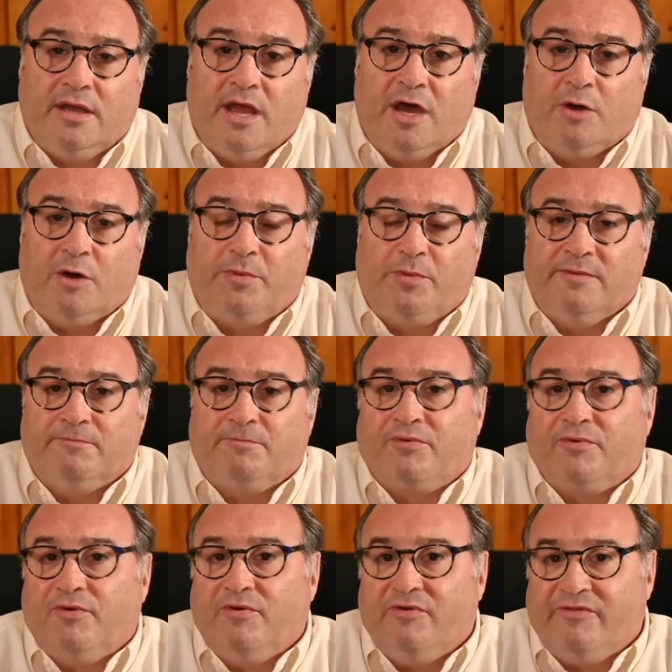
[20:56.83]
help
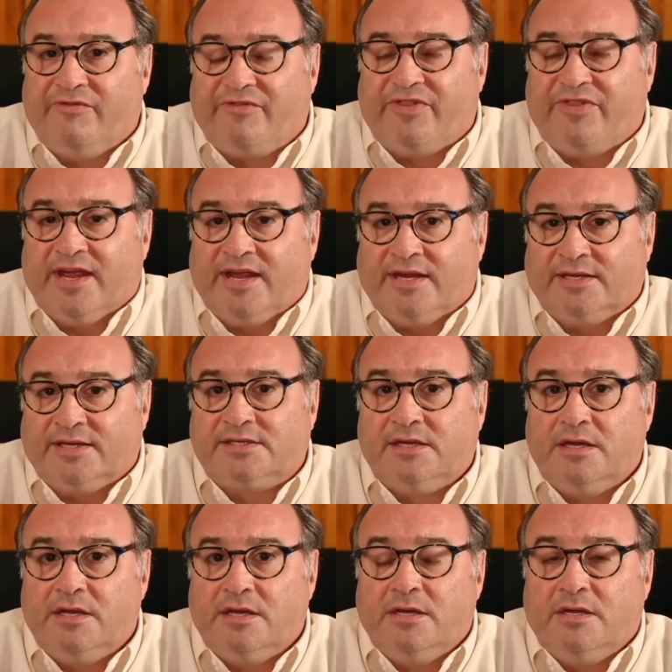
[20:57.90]
improve things
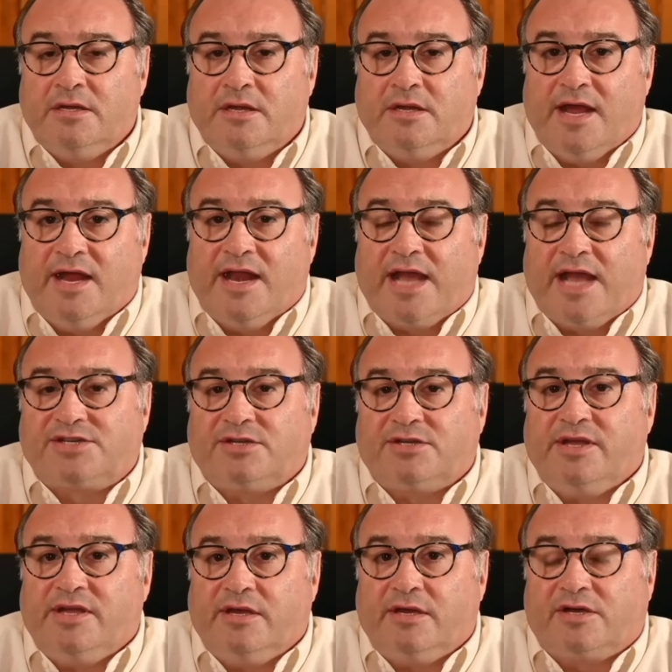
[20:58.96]
and actually